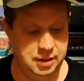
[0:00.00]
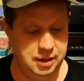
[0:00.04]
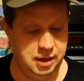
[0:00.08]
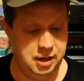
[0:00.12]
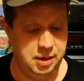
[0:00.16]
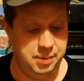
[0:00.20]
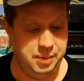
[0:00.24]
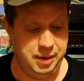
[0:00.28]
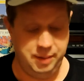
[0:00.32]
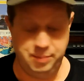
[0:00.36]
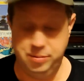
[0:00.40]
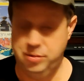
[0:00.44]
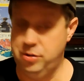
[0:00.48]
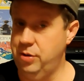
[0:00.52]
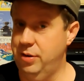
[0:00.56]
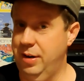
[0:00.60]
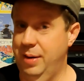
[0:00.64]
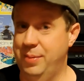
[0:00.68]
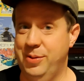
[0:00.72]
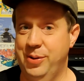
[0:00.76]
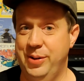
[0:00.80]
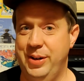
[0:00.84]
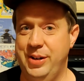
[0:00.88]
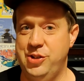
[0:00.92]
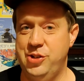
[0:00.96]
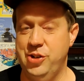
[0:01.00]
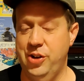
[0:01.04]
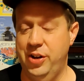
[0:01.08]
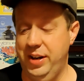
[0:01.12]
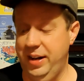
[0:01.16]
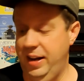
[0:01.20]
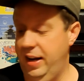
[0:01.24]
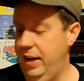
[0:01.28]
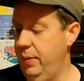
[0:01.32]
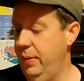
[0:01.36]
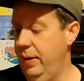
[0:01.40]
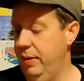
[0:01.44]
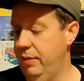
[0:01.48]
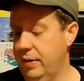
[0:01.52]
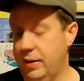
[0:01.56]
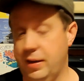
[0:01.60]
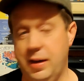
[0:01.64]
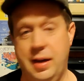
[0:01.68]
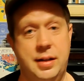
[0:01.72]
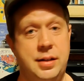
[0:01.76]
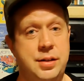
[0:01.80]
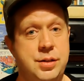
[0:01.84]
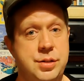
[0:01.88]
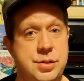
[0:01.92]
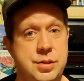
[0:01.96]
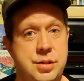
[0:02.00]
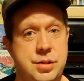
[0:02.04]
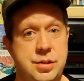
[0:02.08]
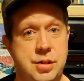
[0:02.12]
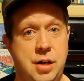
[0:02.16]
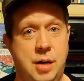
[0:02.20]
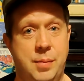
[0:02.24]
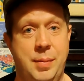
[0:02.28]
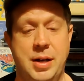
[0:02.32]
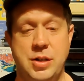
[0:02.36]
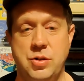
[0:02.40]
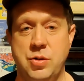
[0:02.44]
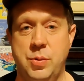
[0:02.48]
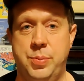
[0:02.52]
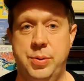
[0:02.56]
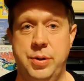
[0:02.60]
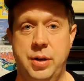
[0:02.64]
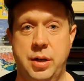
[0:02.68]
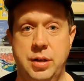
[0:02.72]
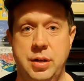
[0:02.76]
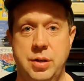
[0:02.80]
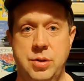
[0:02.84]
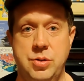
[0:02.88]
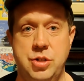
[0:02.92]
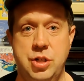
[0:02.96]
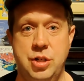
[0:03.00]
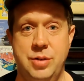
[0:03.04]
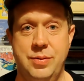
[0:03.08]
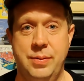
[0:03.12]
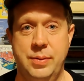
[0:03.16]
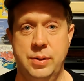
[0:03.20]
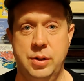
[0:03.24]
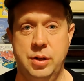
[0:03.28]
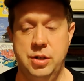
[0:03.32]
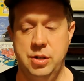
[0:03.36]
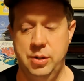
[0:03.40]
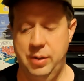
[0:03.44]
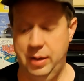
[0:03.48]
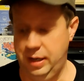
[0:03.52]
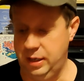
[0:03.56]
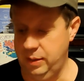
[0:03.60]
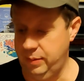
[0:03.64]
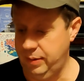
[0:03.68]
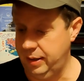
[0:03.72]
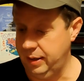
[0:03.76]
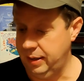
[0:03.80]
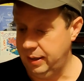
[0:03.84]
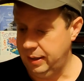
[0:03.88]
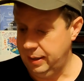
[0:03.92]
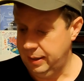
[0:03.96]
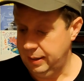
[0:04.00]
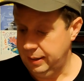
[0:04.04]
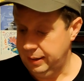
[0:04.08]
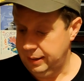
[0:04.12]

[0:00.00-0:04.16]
I'm sure I'm going to enjoy it anyway, regardless. So I might as well put it on YouTube. I'm going to do it anyway.